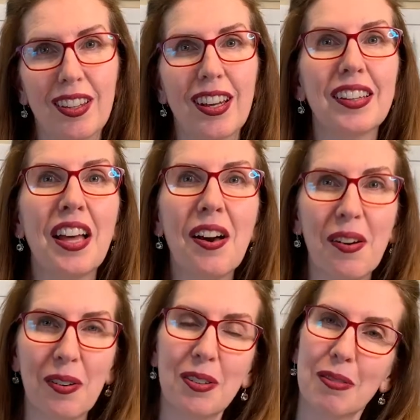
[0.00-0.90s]

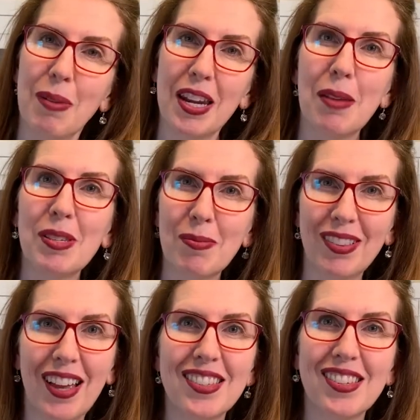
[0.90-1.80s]
Hello, my name is
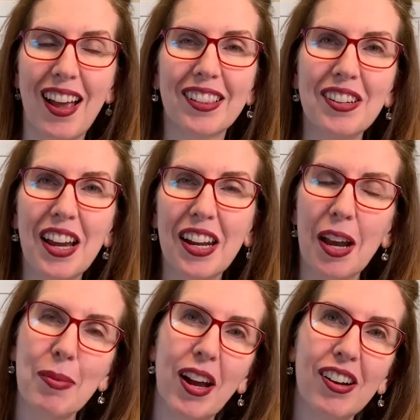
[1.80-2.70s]
Milette Siler and
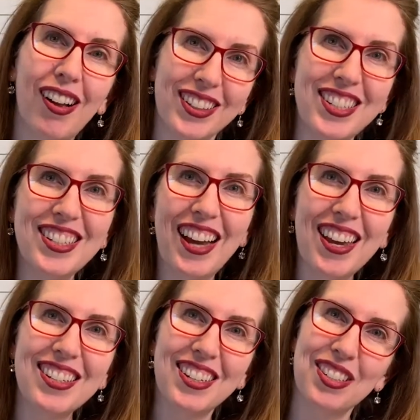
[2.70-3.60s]
I'm an oncology
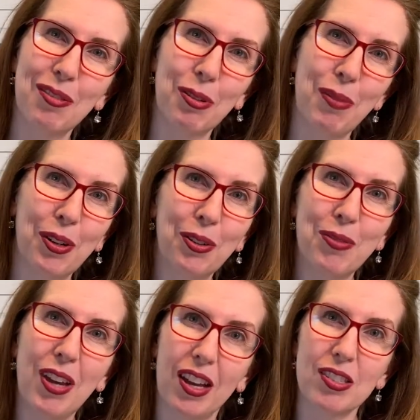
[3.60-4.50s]
dietitian with
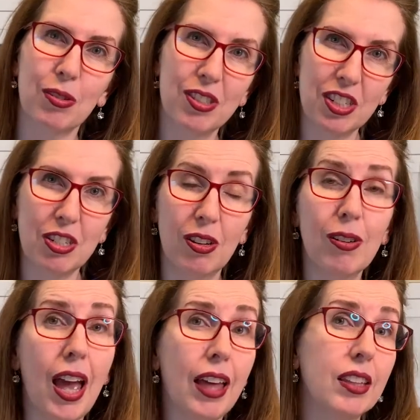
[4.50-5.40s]
Moncrief Cancer
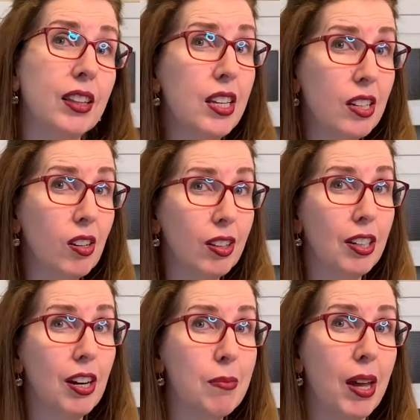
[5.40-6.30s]
Institute and the lead
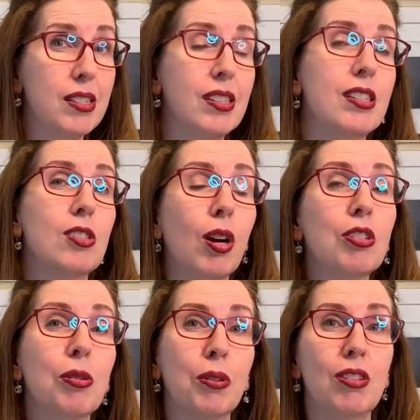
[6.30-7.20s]
culinary medicine
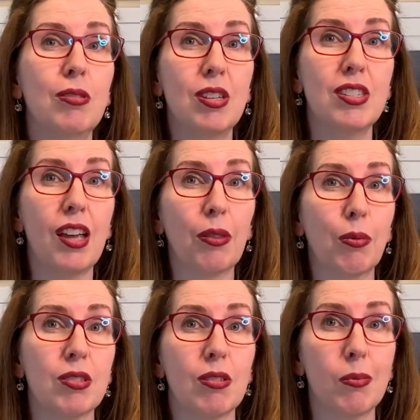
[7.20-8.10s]
instructor with UT
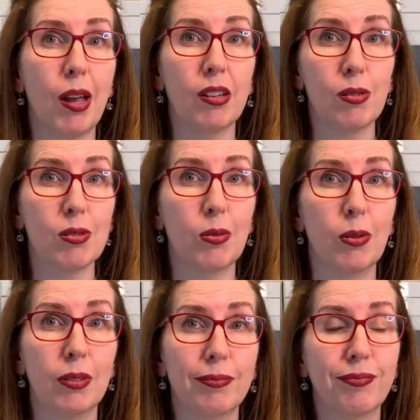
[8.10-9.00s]
Southwestern Medical School.